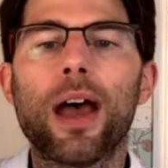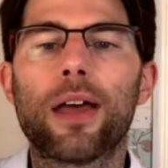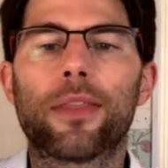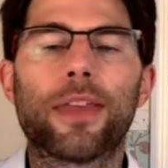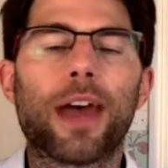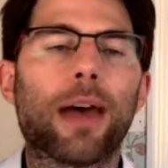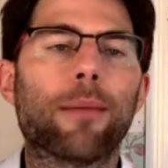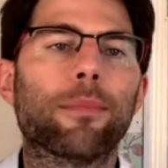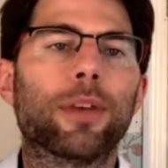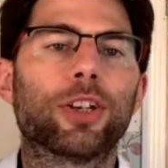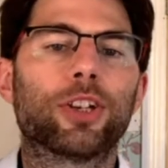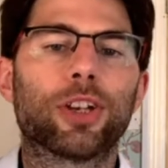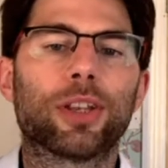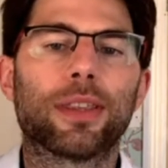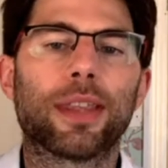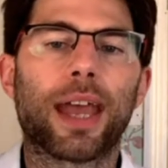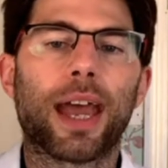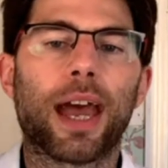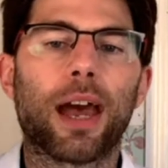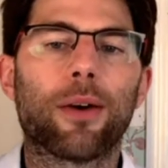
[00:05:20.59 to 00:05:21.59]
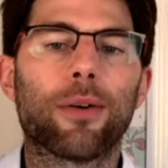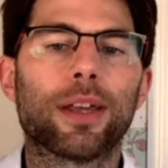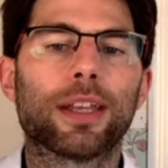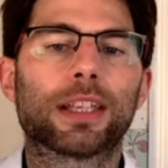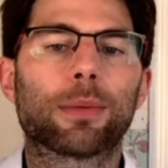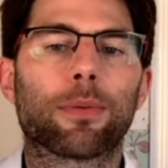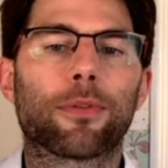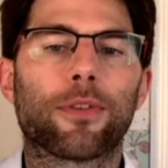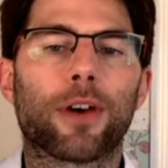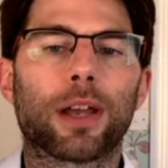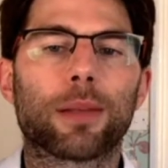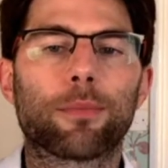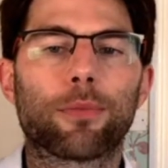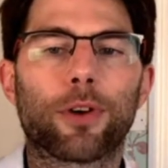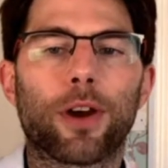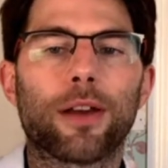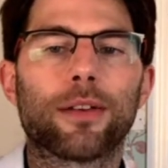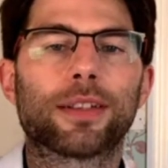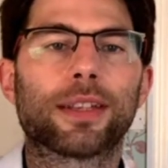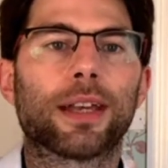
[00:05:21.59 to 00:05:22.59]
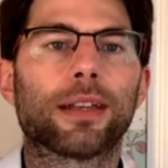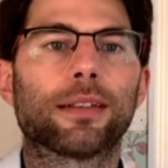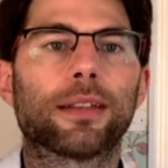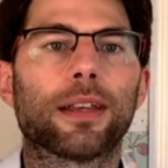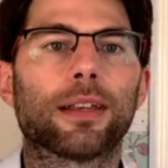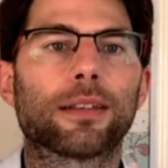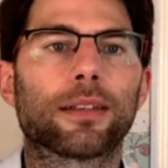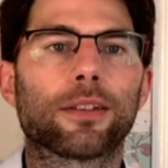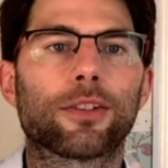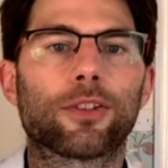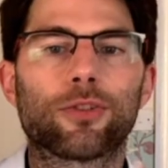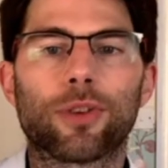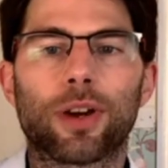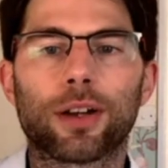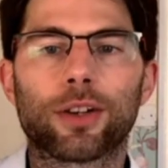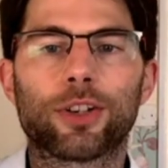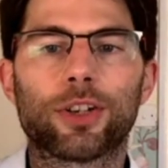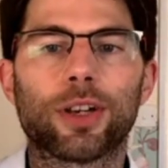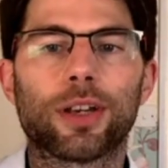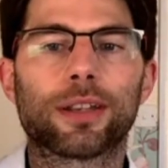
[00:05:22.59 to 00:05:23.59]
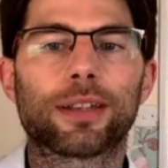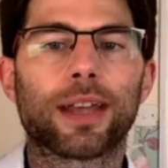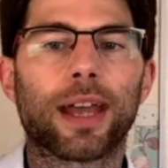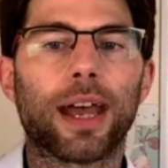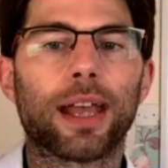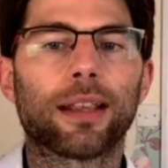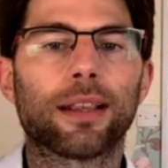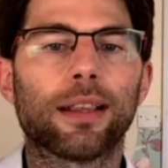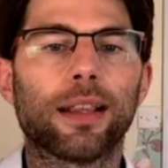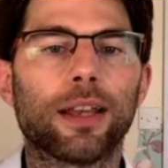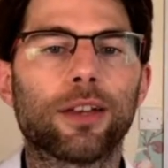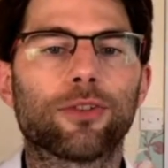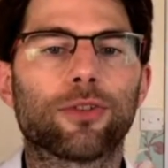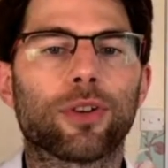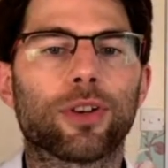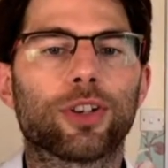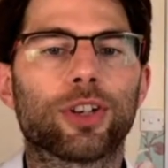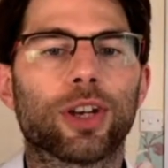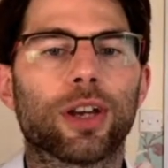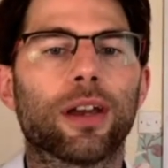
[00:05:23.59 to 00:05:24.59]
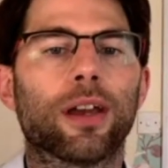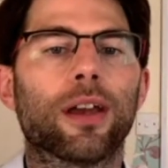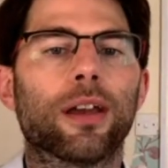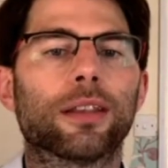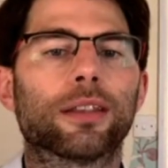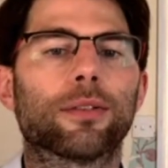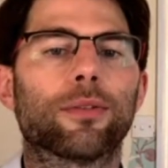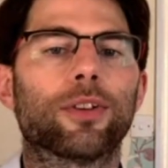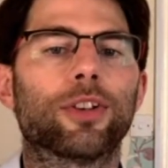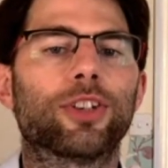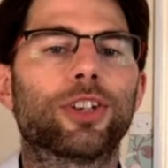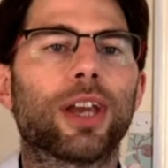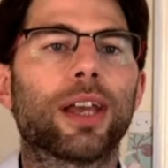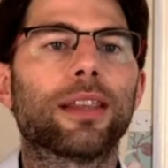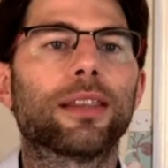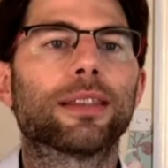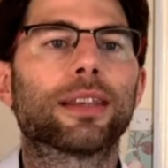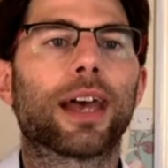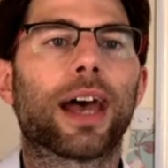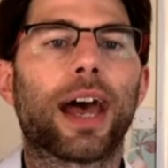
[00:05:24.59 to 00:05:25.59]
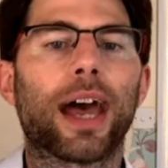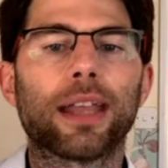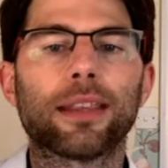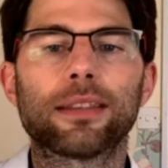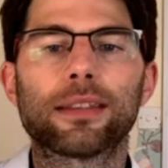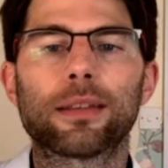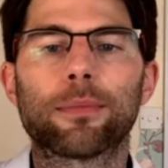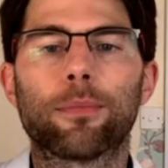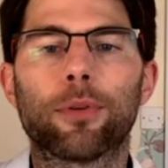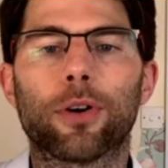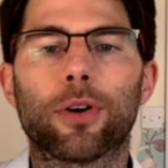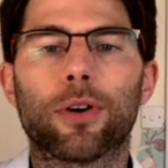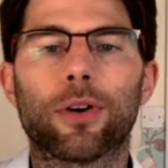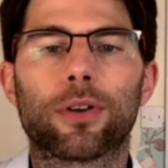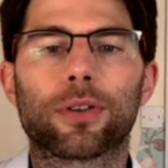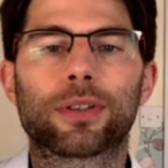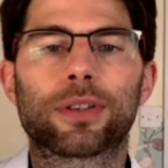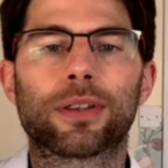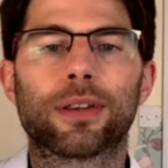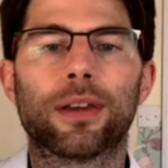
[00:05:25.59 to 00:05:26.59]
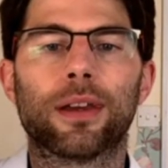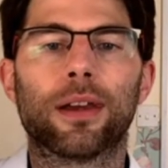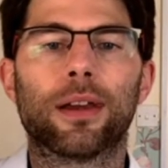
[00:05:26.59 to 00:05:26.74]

Their mission now is to provide processes, structures, and literature to engender and support